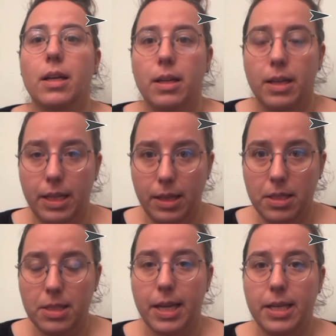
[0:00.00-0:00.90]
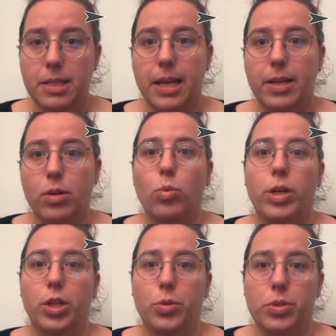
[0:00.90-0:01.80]
In this case, I don't want
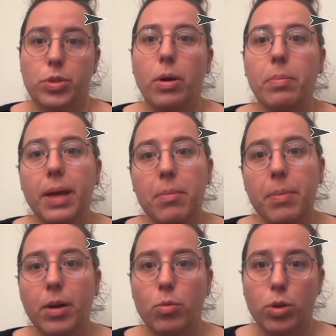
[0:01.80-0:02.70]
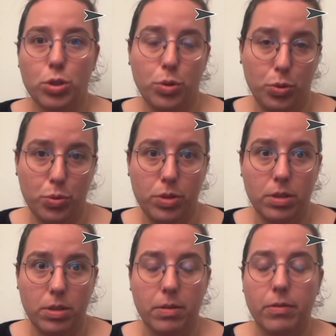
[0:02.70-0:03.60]
to use the webcam, but I want to use
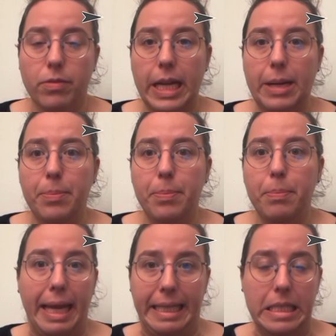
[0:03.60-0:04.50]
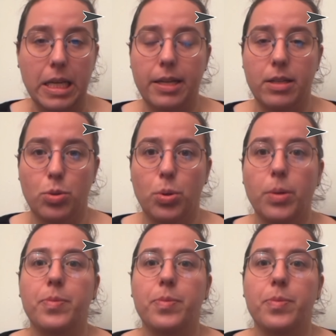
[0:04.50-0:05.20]
the paint editor.